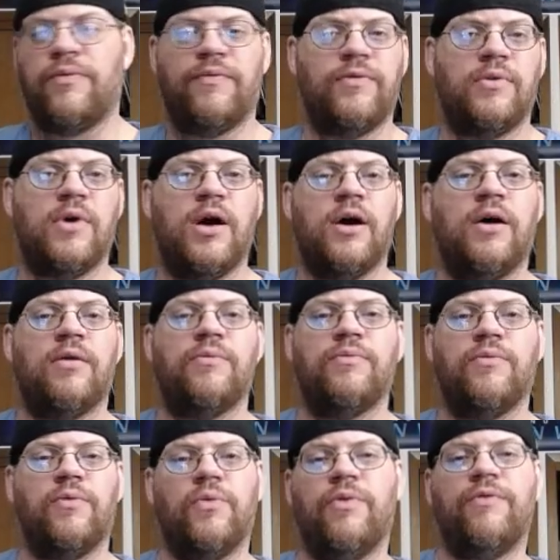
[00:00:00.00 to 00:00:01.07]
uh,
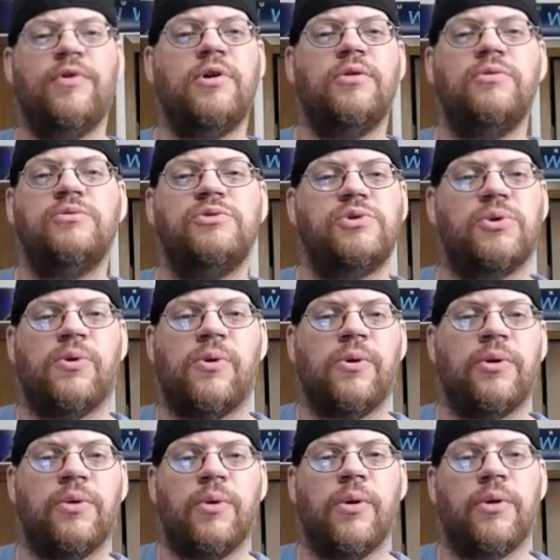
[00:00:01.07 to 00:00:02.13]
reviews or,
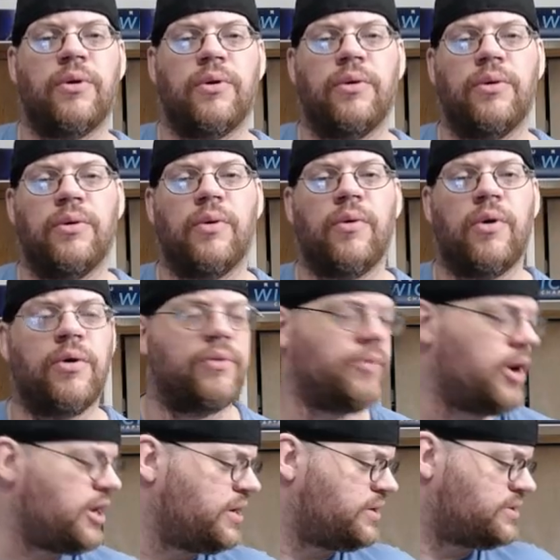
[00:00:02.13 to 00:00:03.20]
or, or,
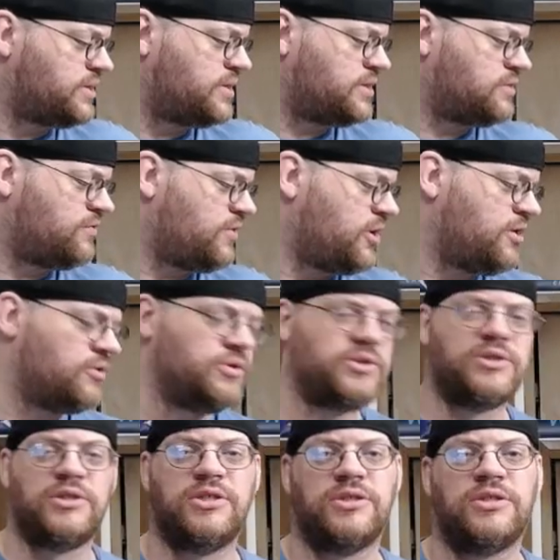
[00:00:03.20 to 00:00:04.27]
ratings in this video, just,
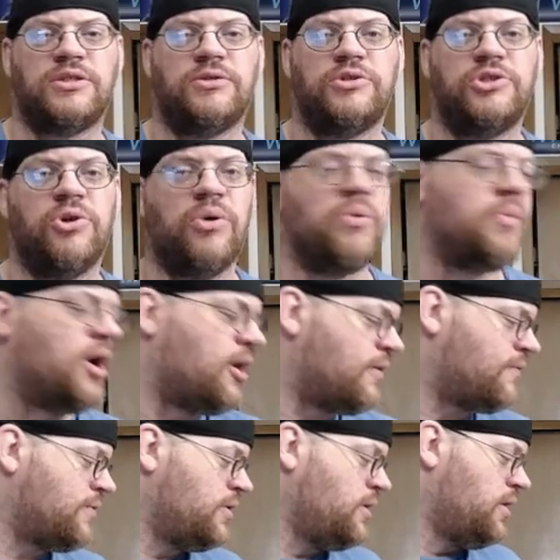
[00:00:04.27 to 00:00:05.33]
just show them off.
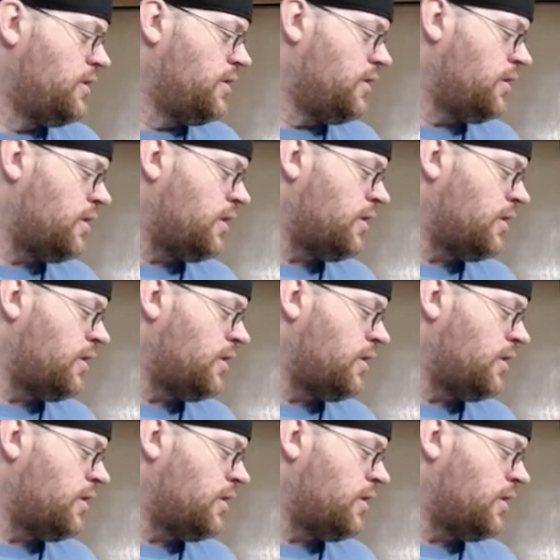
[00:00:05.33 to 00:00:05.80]
Uh,